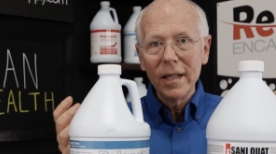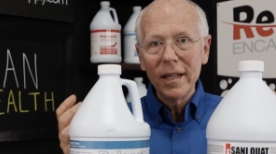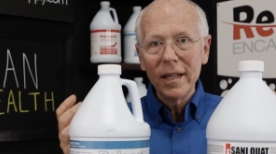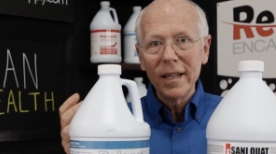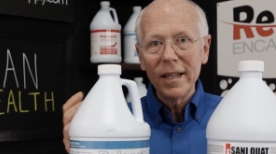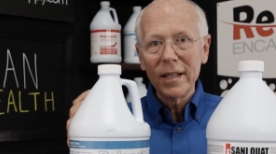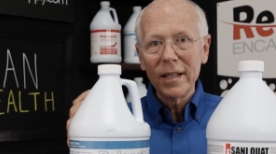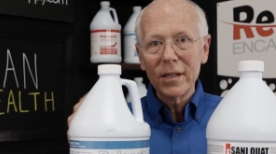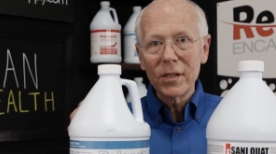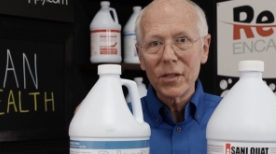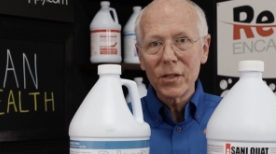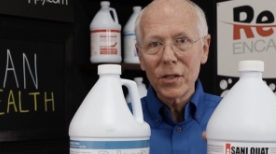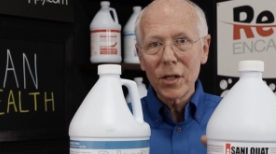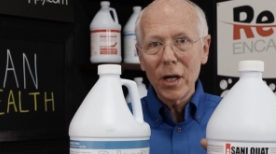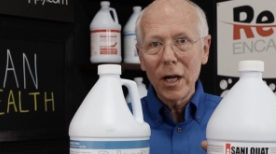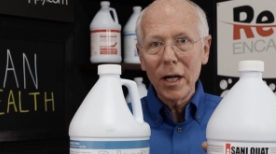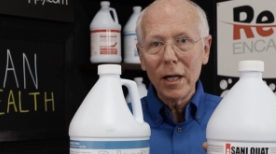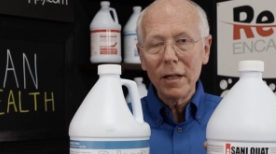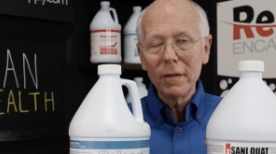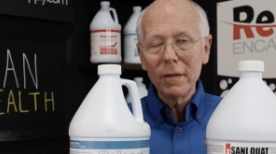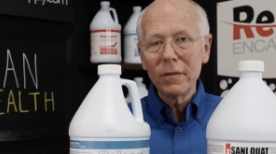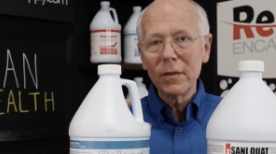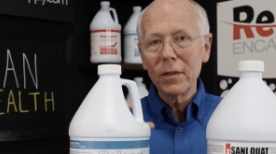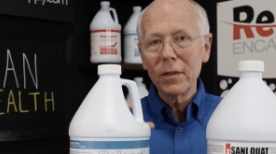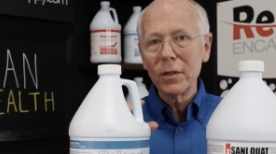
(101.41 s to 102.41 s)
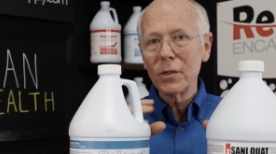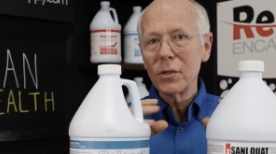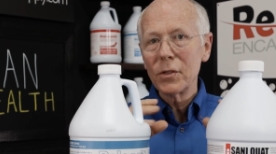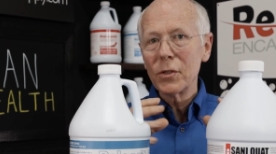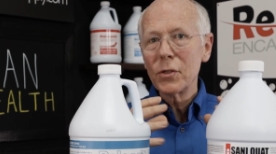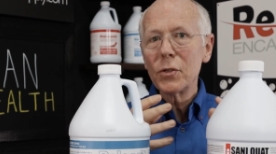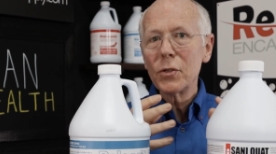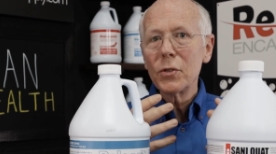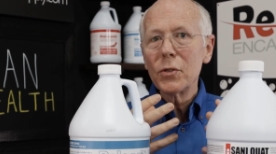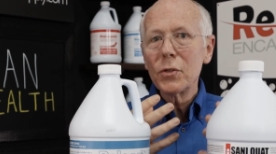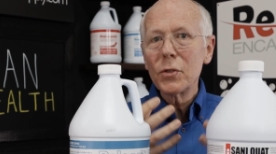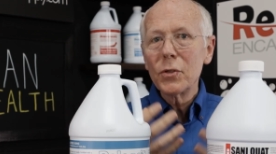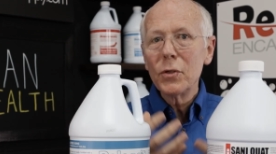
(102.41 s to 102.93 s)
It's soft, there's
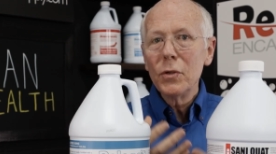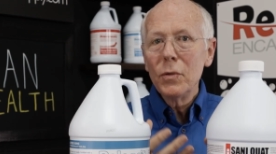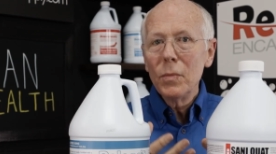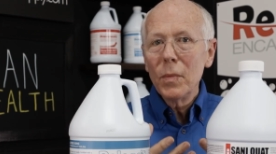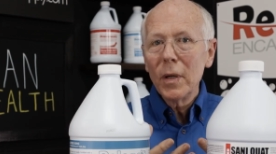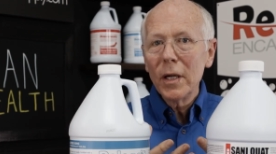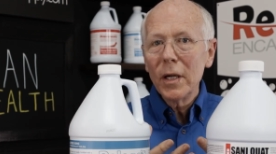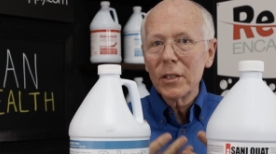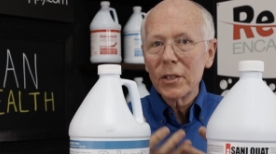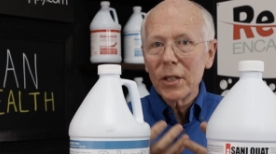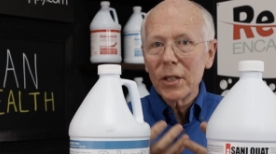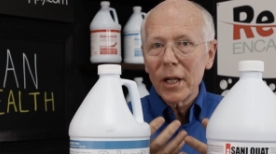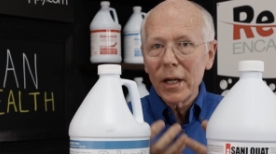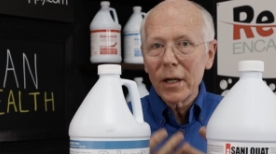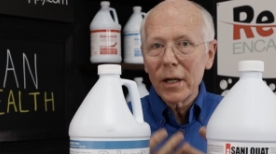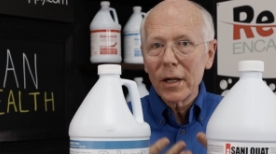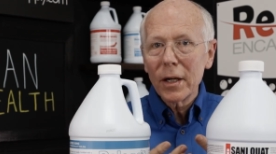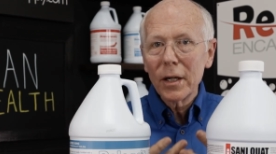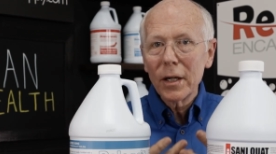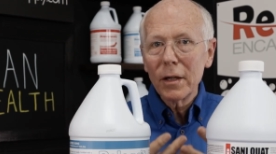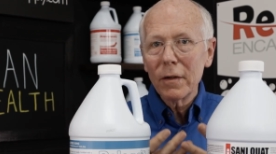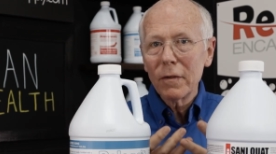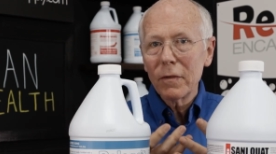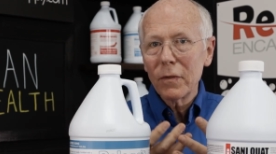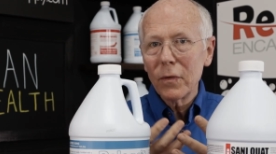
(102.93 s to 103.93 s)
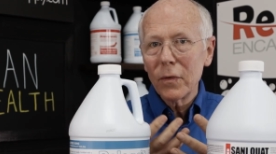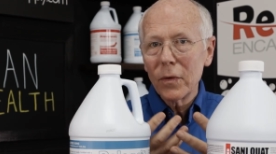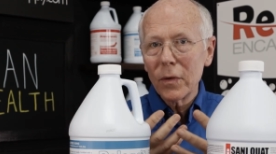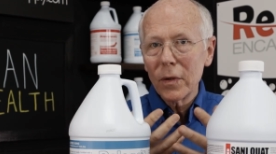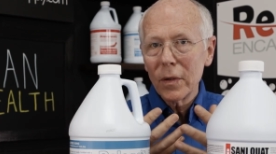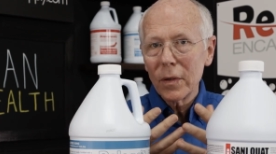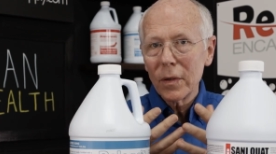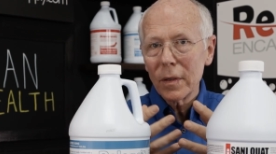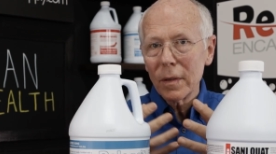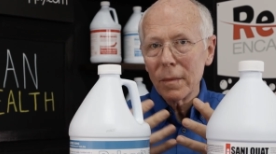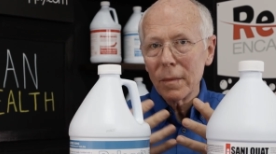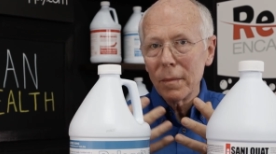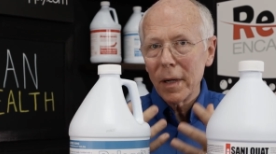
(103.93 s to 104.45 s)
too much area
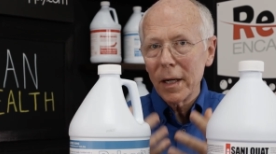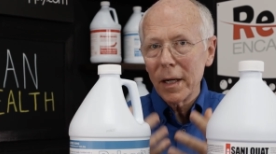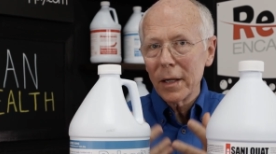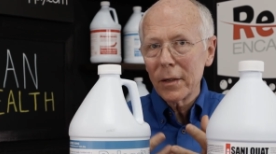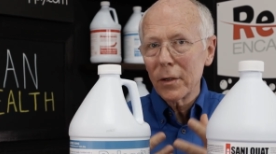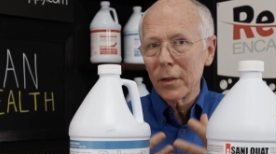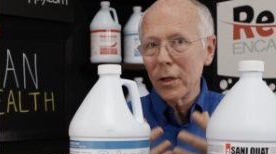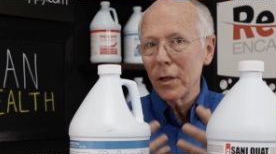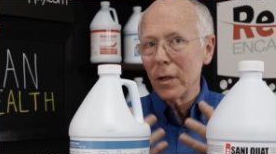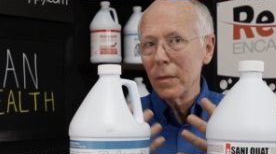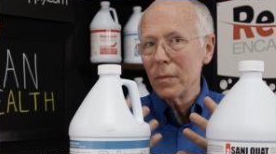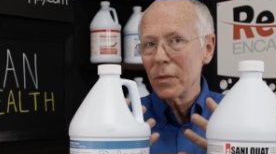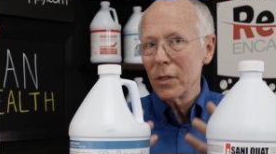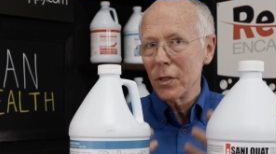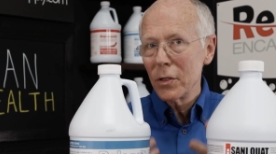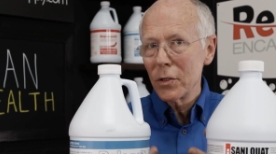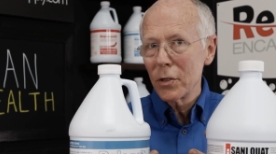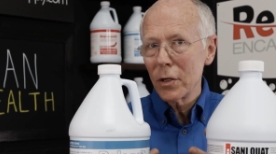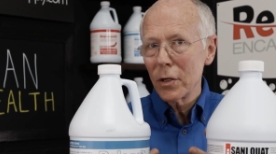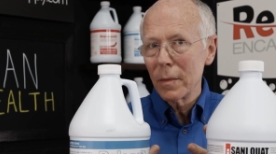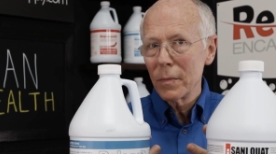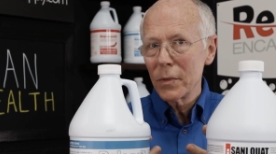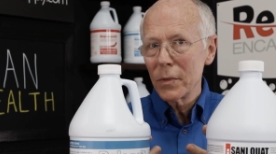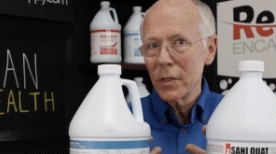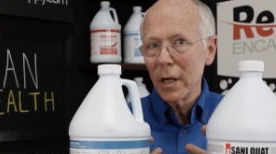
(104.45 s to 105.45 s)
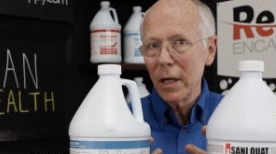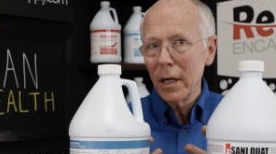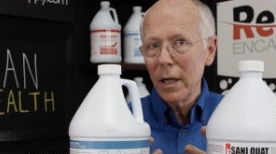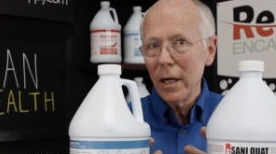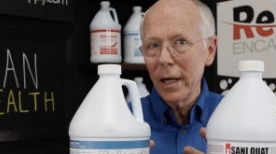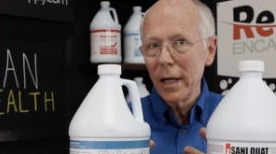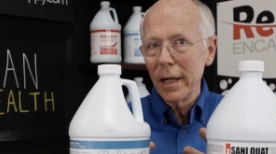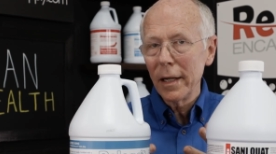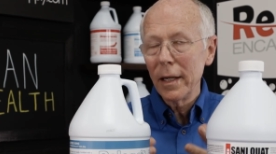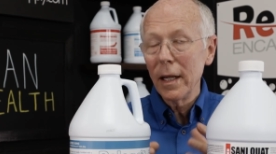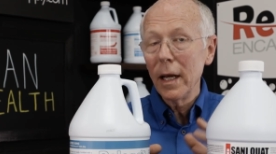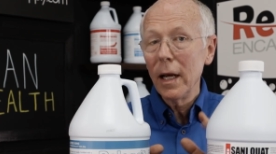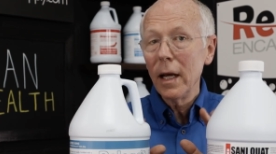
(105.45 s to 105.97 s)
for microbes and germs to
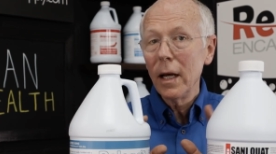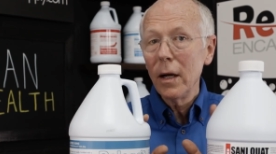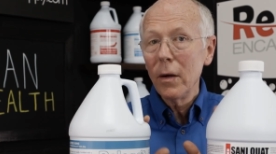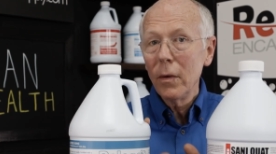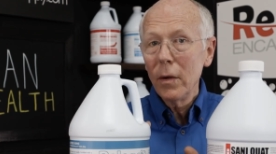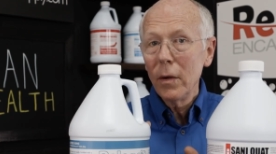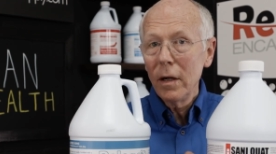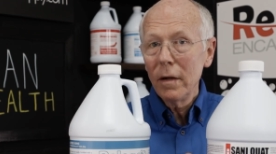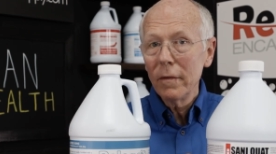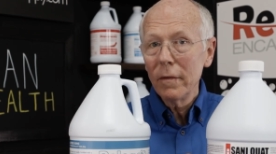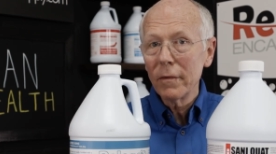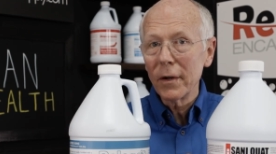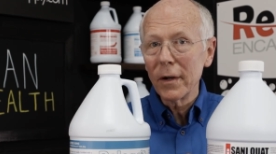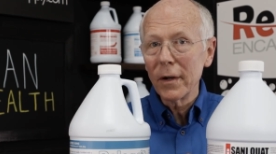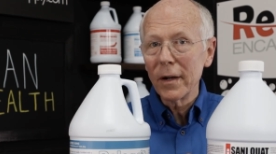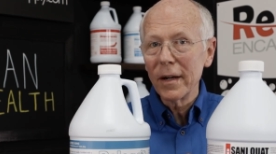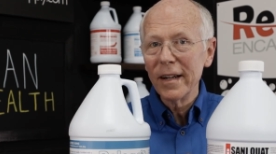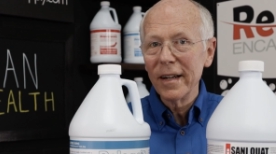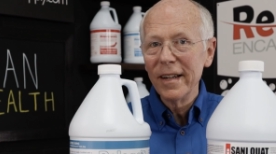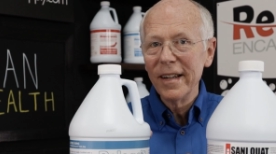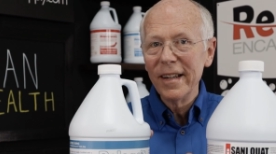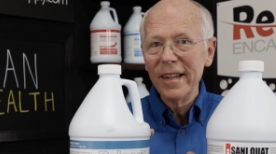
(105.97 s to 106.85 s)
hide. However,